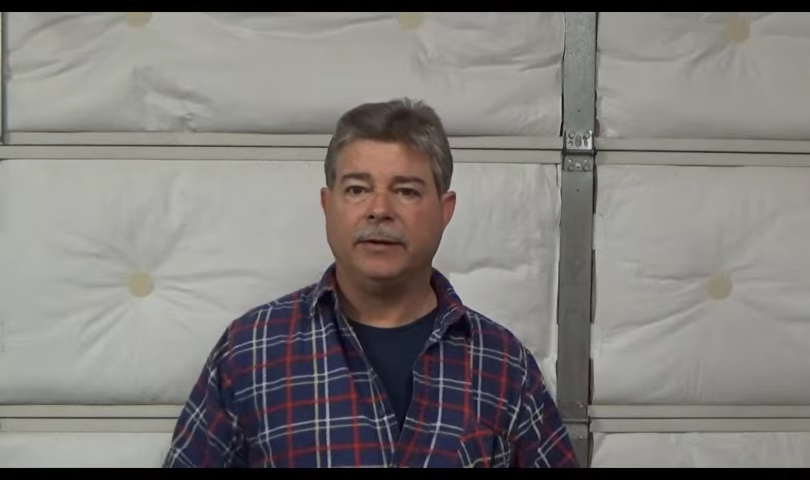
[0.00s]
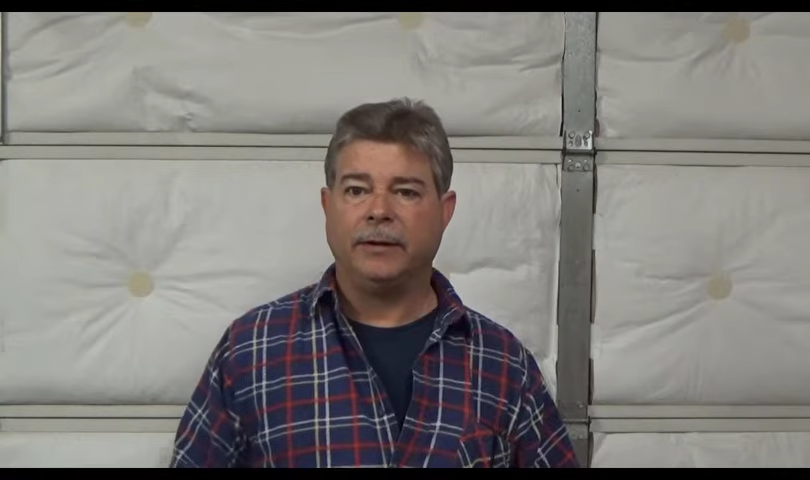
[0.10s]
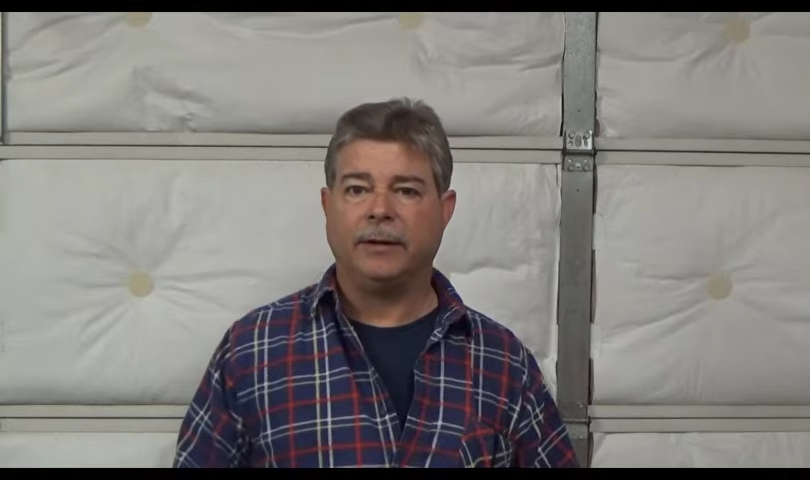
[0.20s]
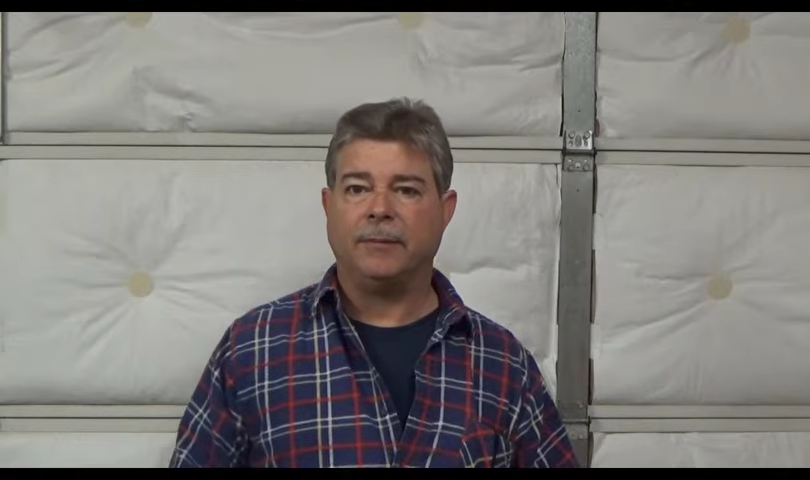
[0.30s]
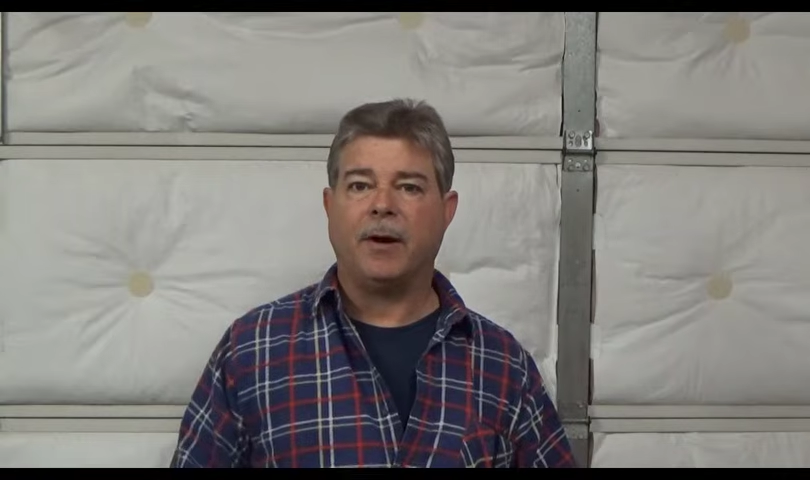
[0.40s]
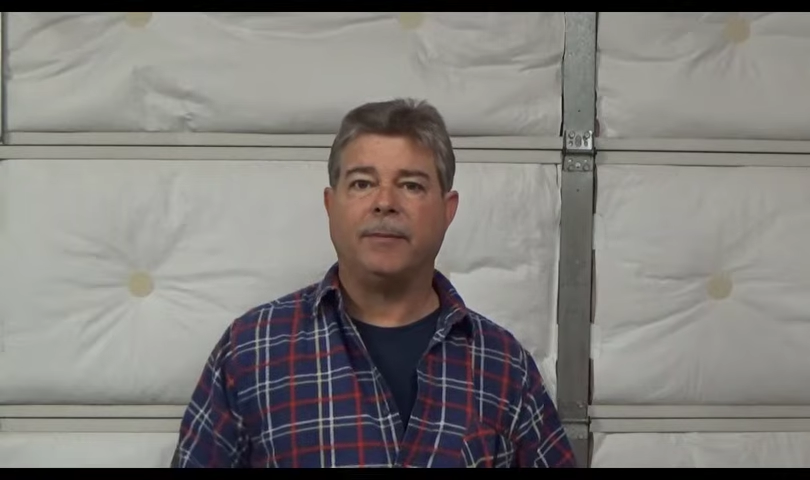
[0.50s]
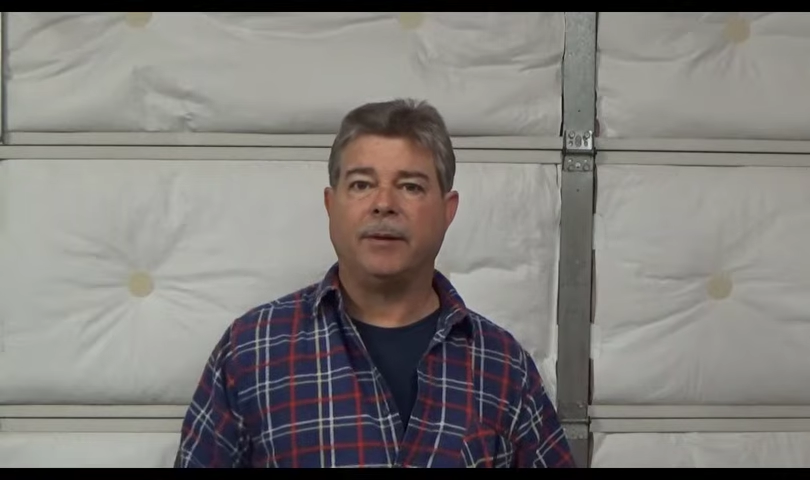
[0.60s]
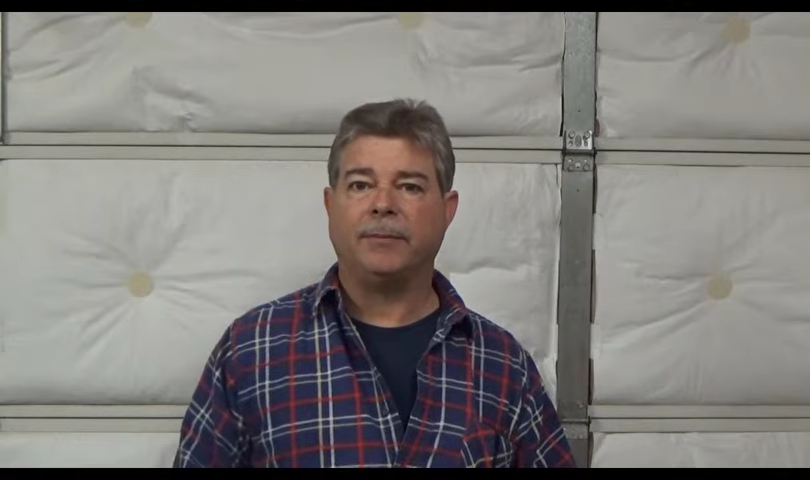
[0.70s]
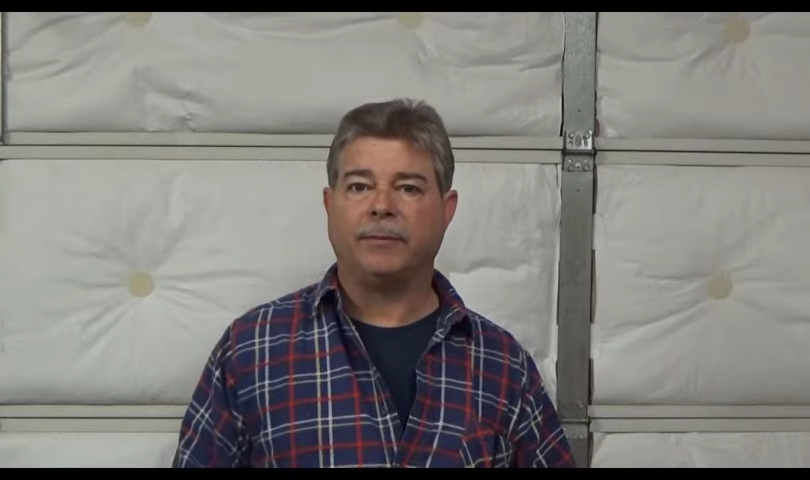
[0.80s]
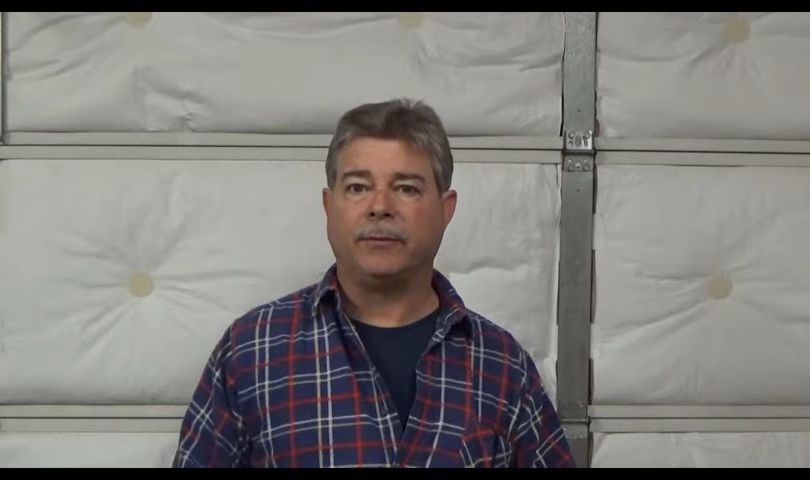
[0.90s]
of mopped
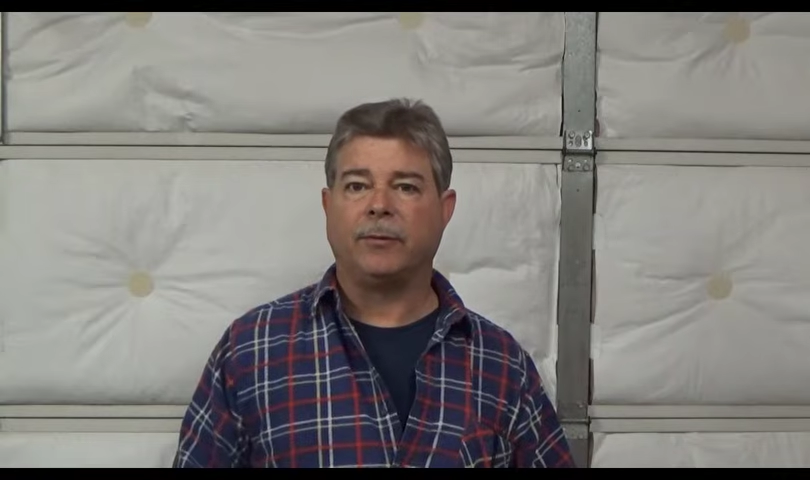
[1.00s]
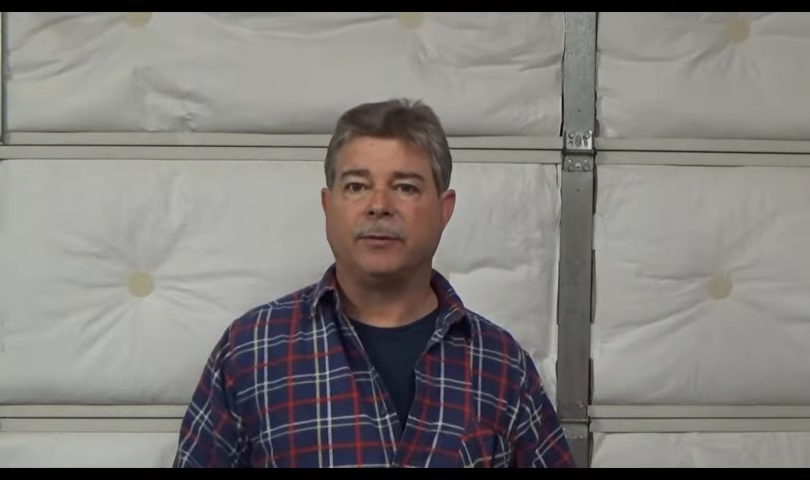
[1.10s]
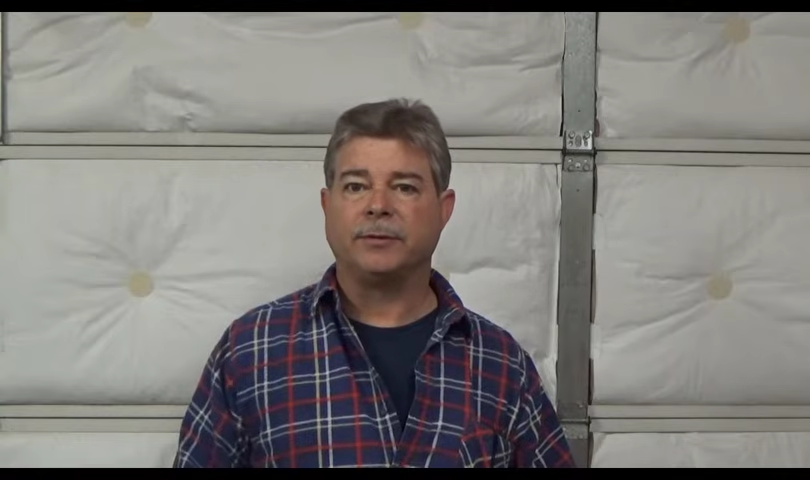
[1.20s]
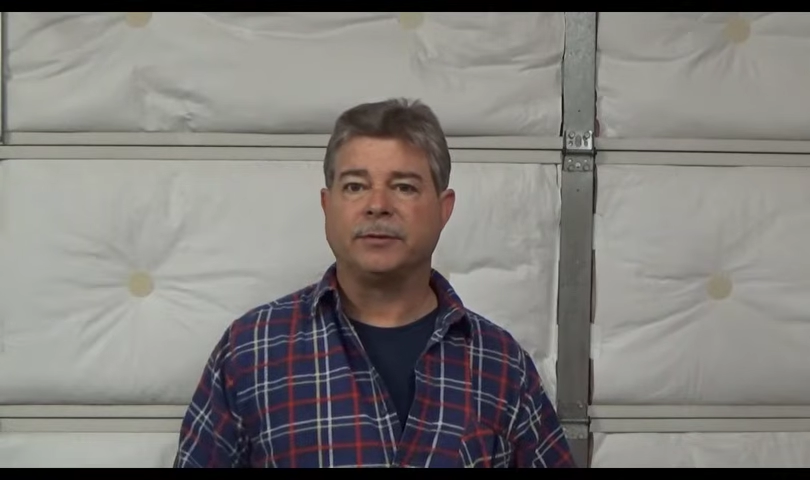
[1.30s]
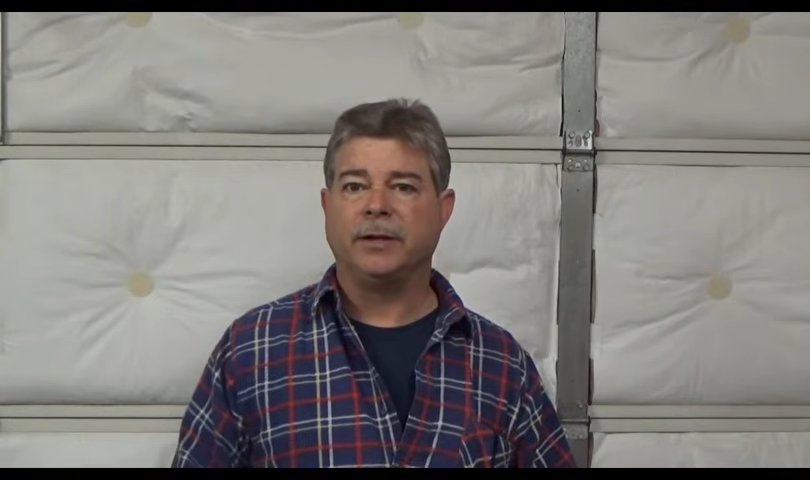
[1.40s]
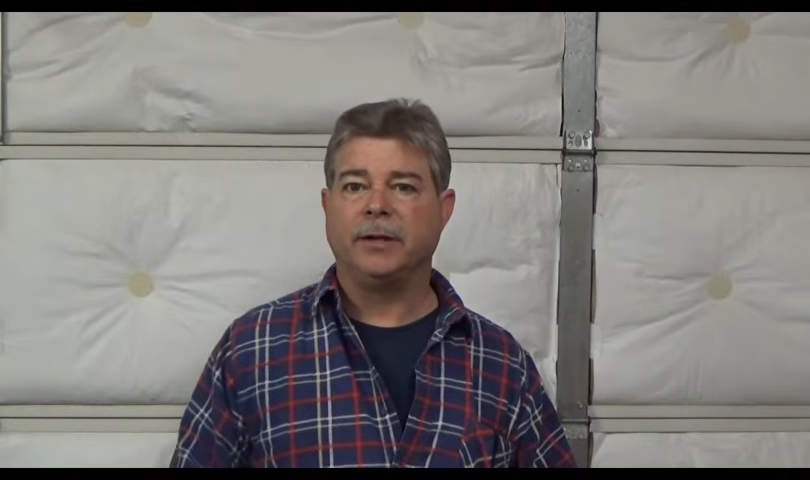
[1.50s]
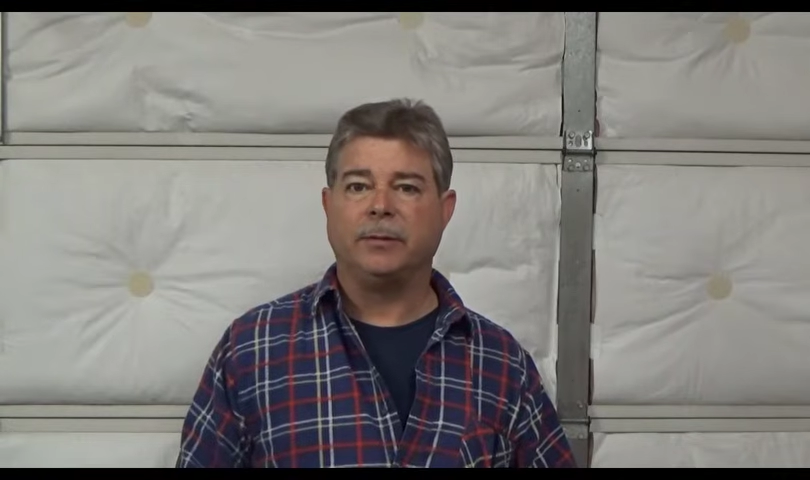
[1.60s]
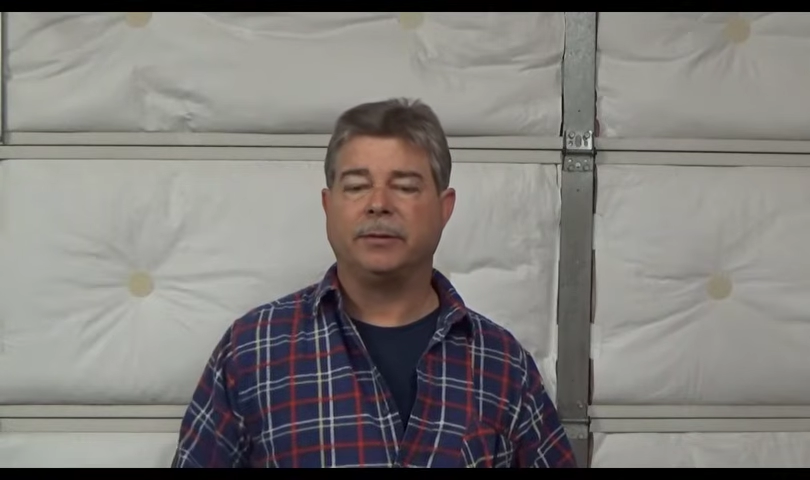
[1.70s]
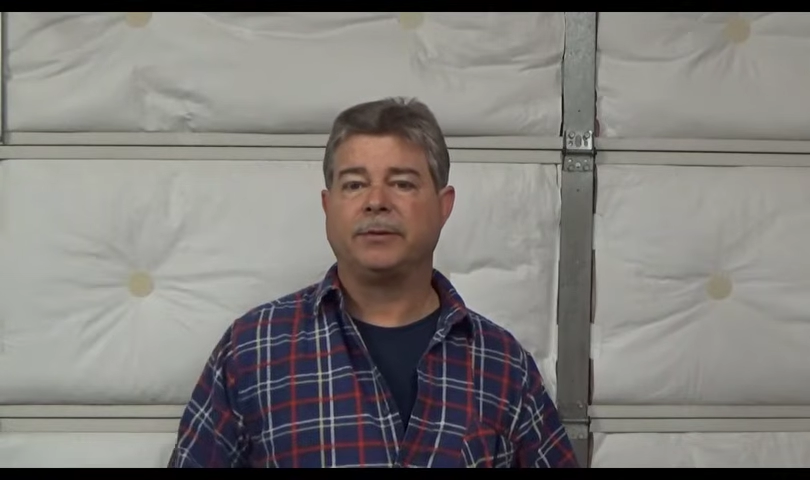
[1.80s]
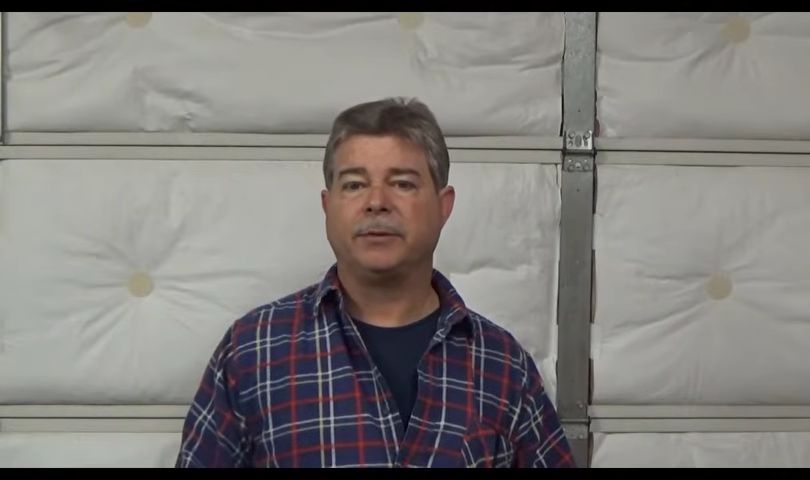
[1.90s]
up the floors
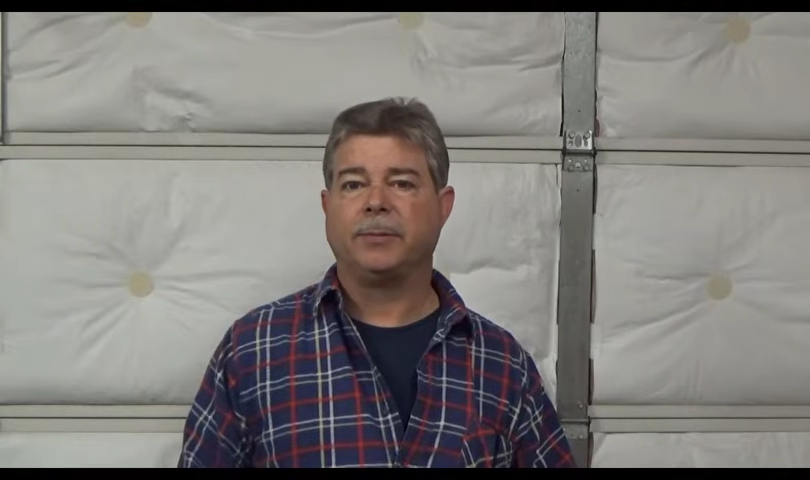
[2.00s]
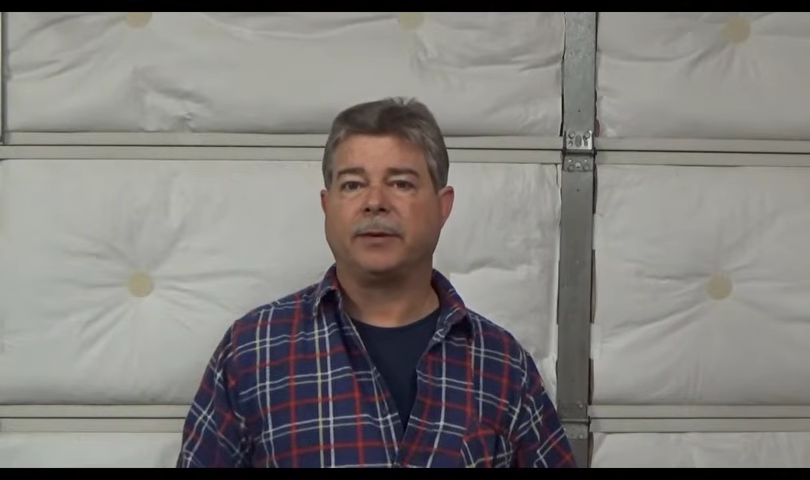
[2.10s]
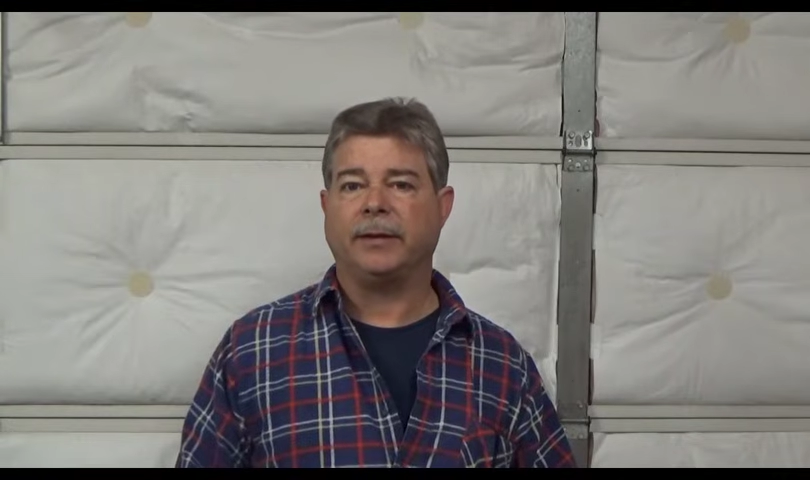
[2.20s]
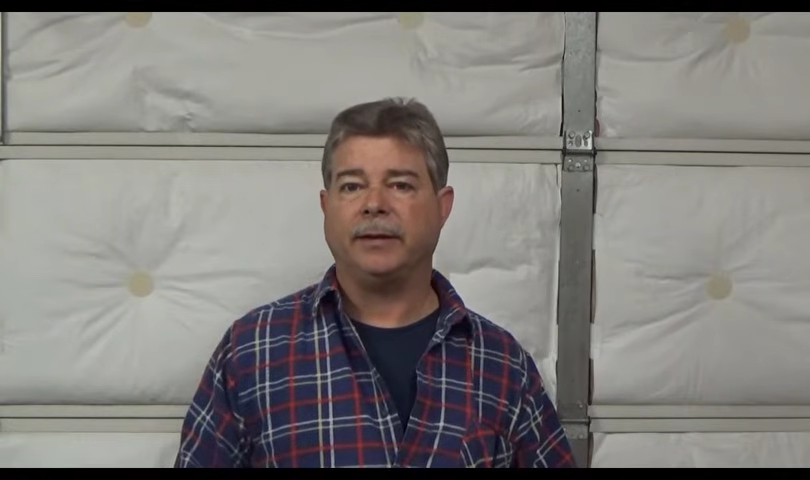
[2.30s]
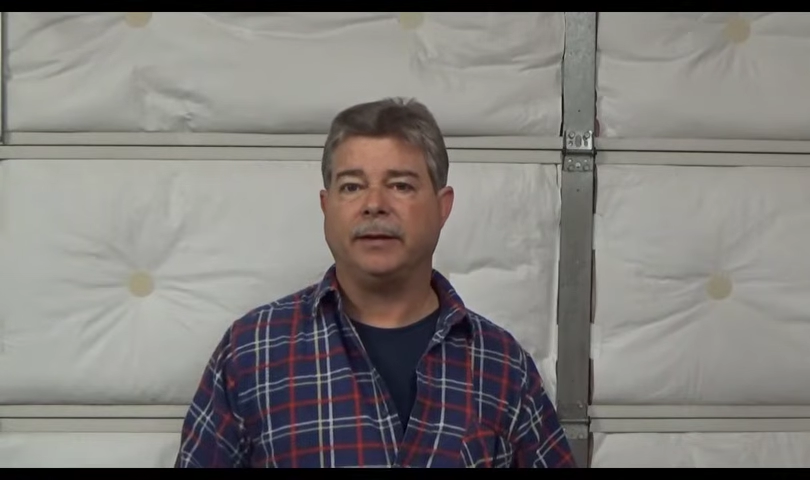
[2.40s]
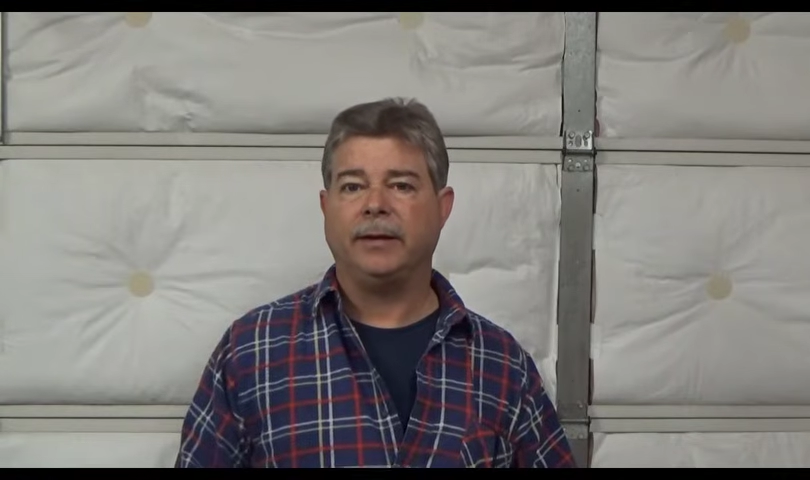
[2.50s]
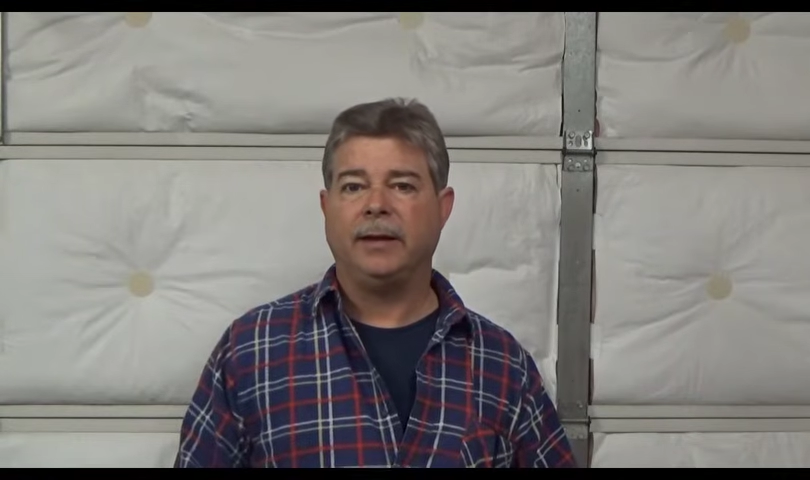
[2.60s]
with Super Clean.